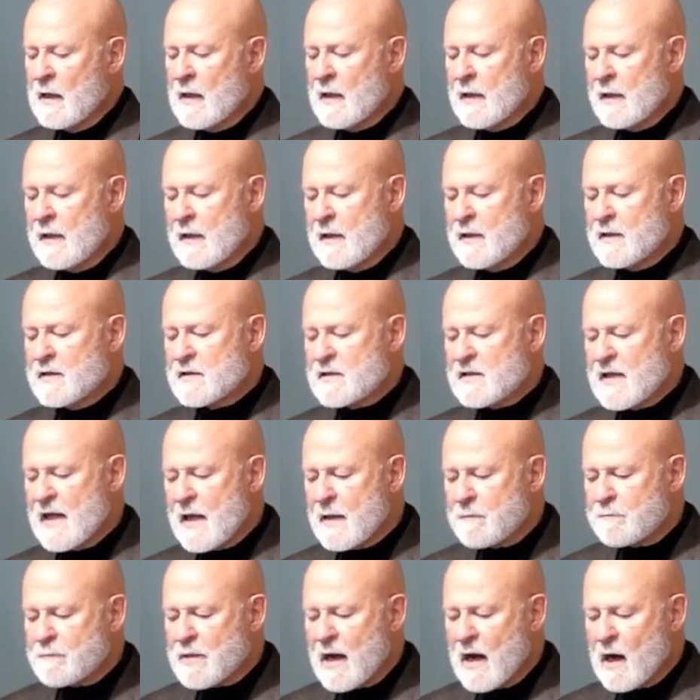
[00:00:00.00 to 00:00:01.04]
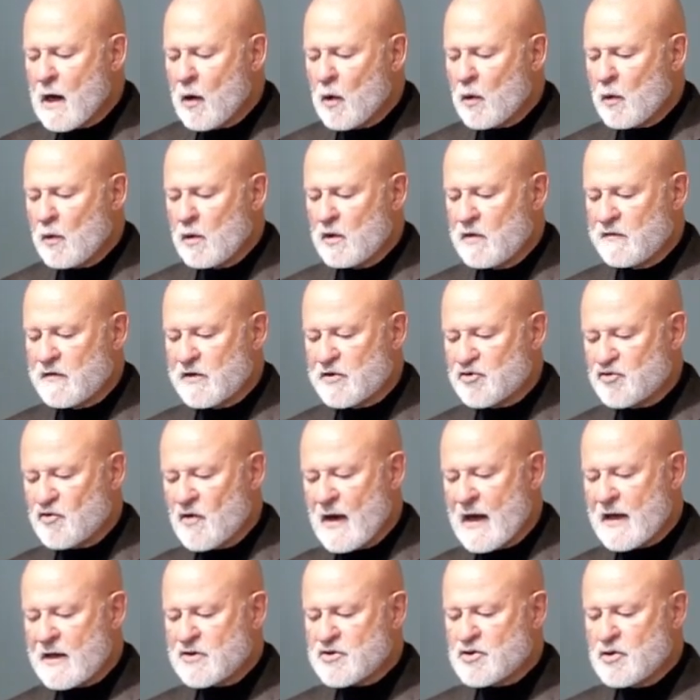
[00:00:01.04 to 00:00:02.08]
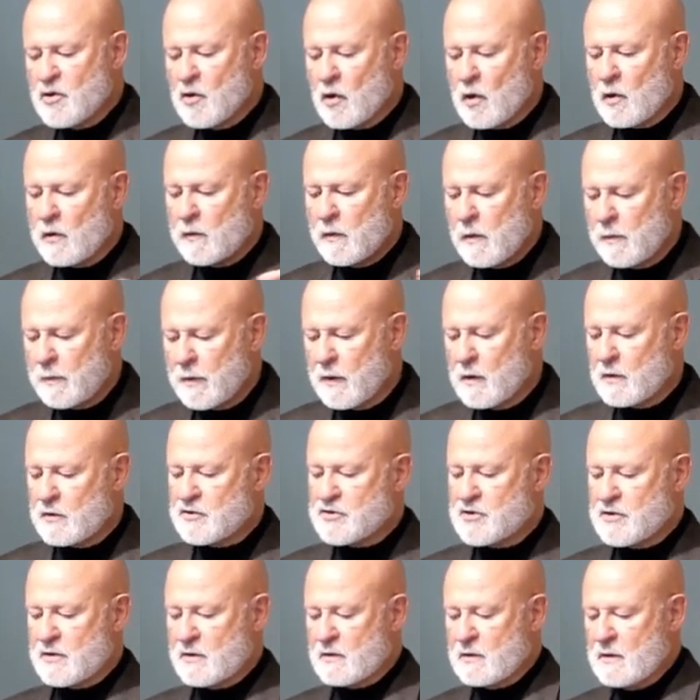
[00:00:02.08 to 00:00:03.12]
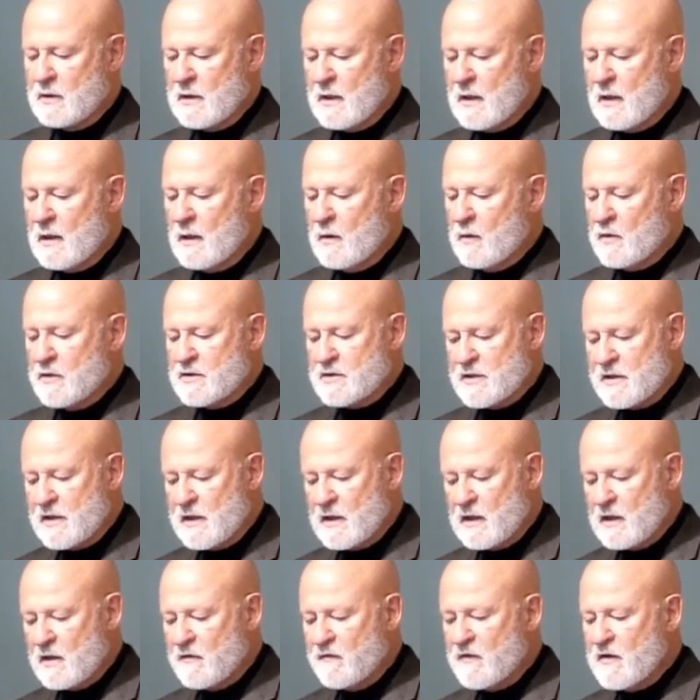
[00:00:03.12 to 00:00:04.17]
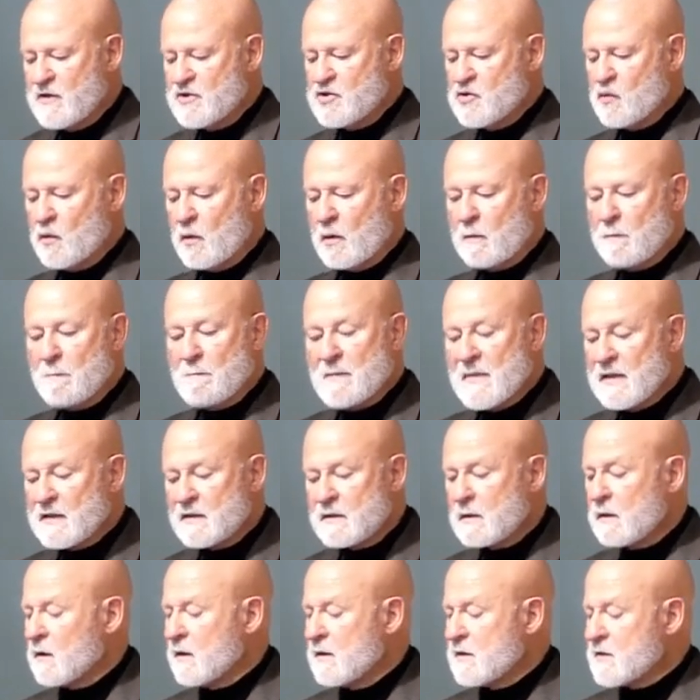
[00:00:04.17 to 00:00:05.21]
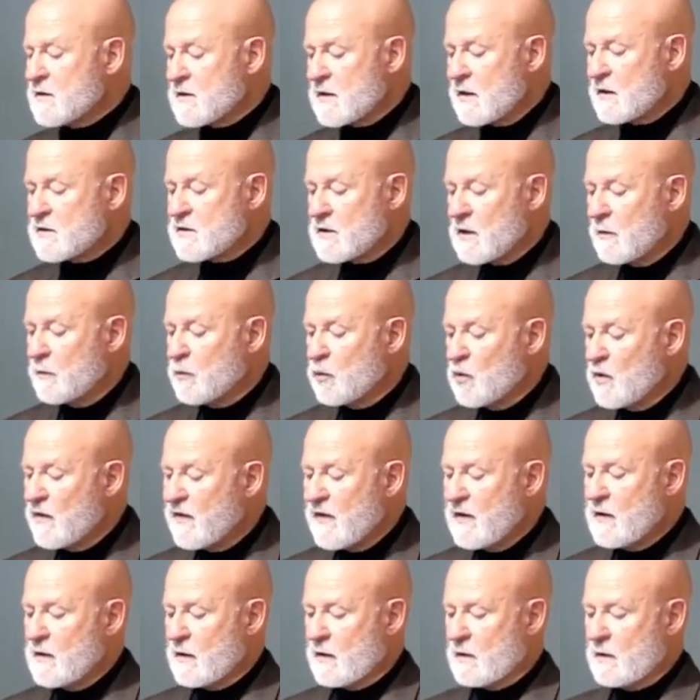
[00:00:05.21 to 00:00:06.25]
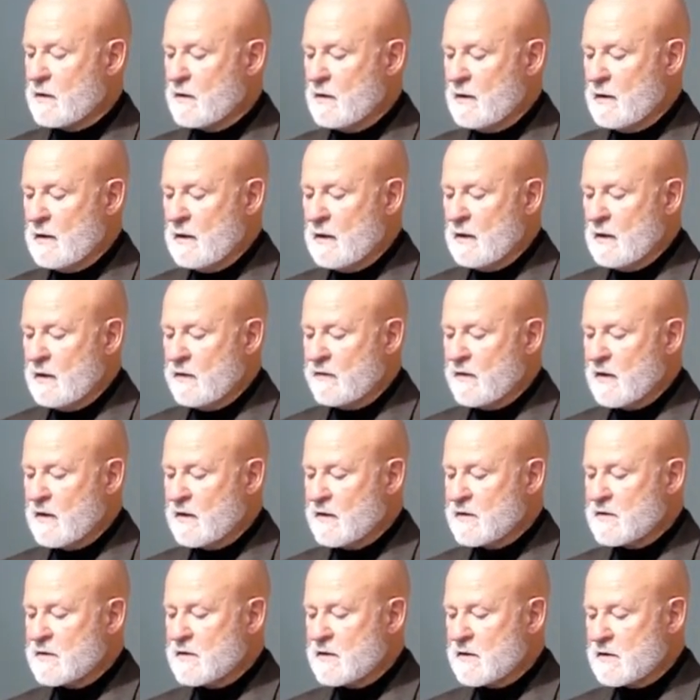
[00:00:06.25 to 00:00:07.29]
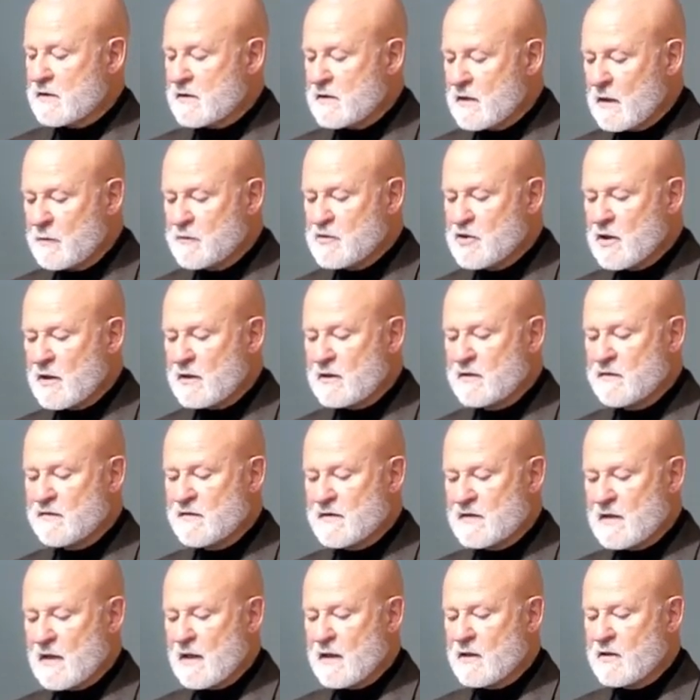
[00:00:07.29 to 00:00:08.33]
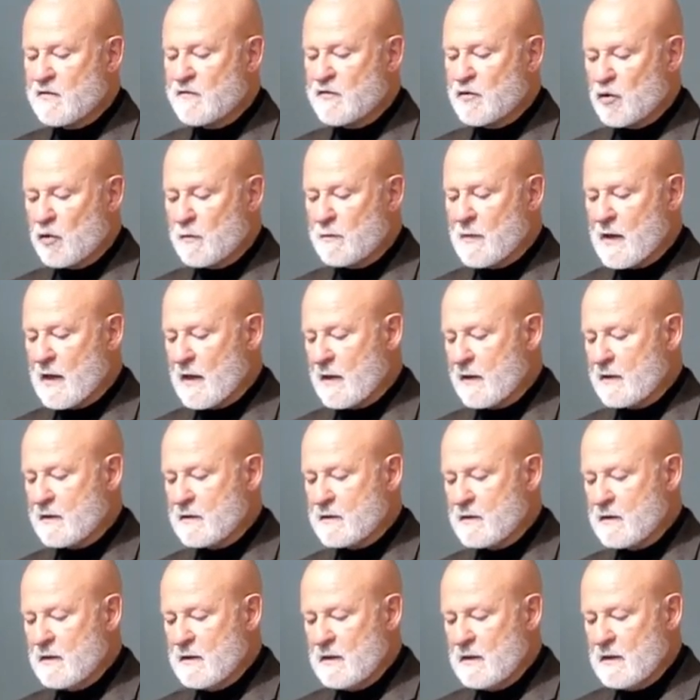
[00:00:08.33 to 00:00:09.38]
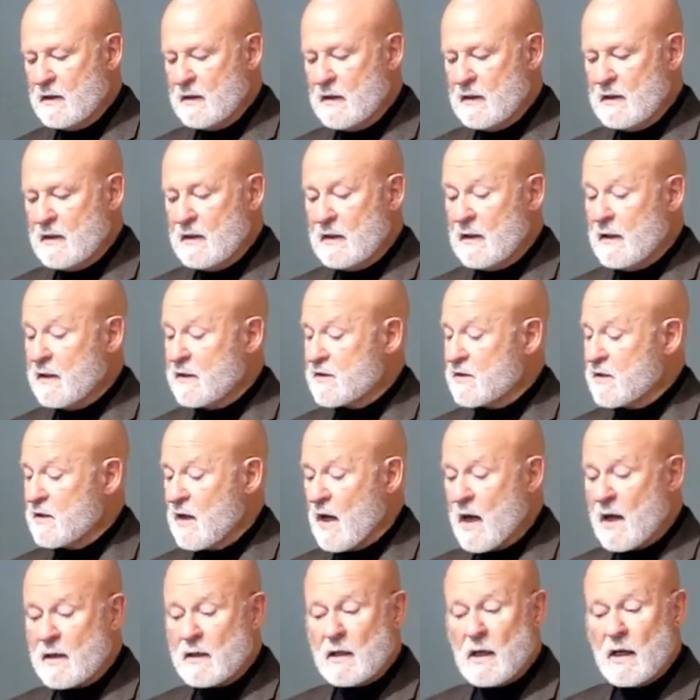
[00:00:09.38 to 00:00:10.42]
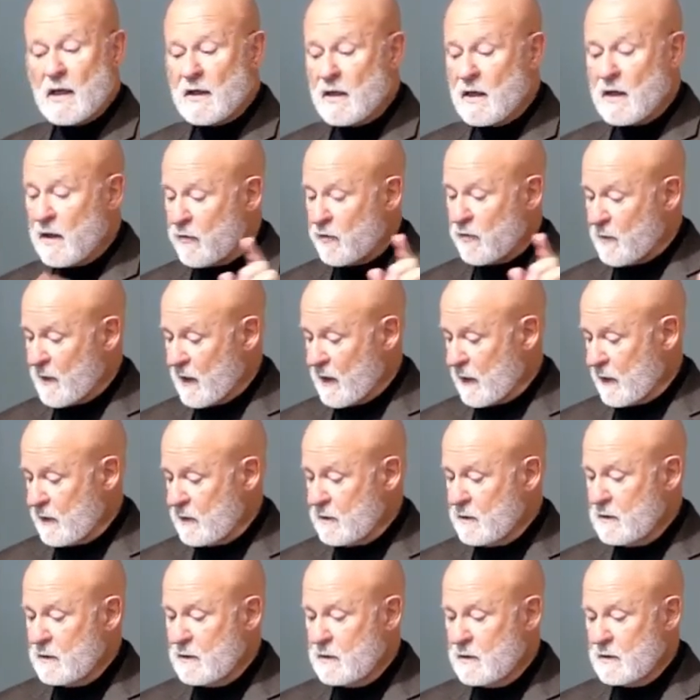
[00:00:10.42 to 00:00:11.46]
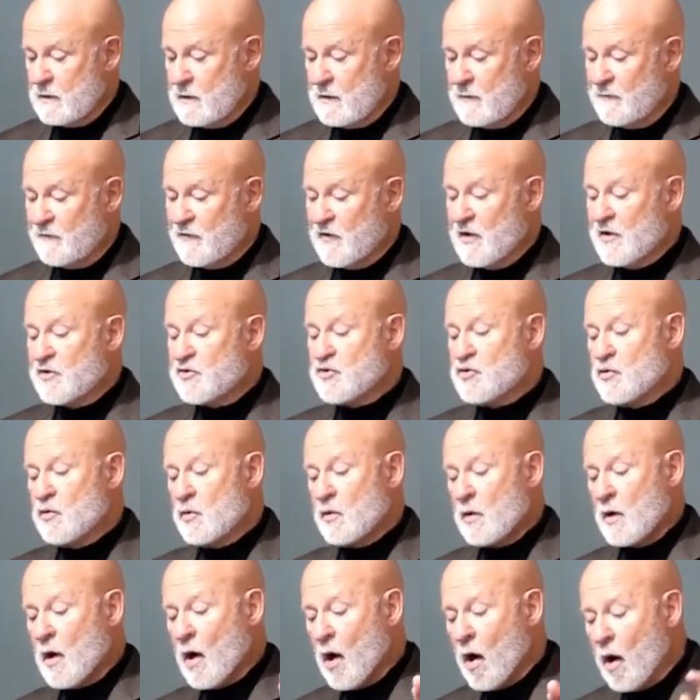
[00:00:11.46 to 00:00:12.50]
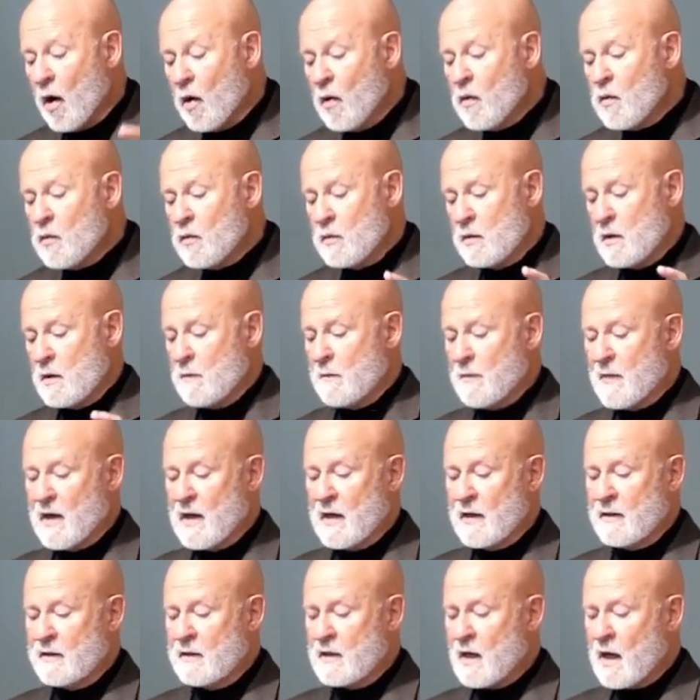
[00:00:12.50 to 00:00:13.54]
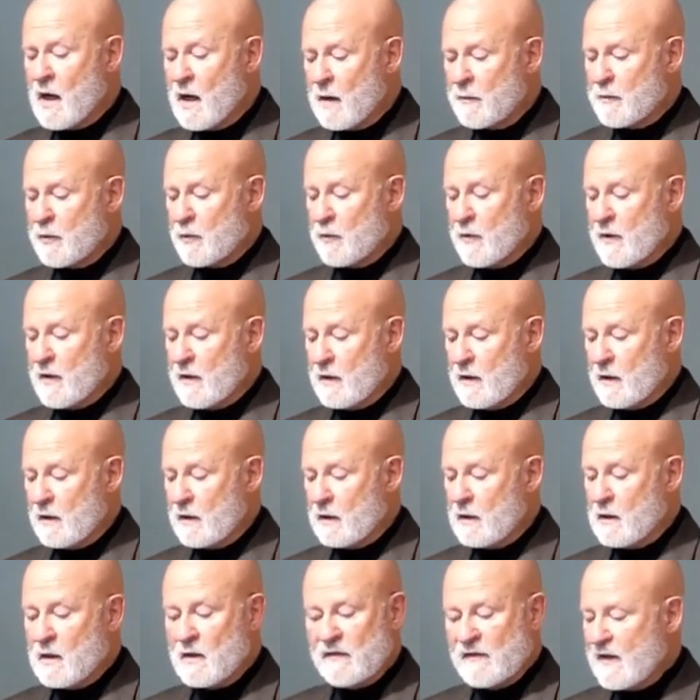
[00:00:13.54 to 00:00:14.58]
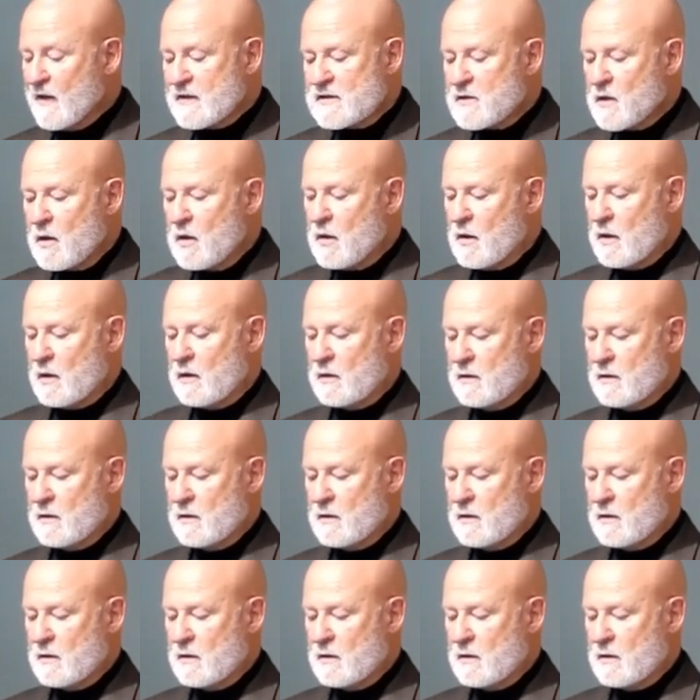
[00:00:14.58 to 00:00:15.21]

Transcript: It is that power of attraction or repulsion which the individual mentally sets up within that is the subjective side of your mind. It's not another mind, it's your own mind operating. That's all.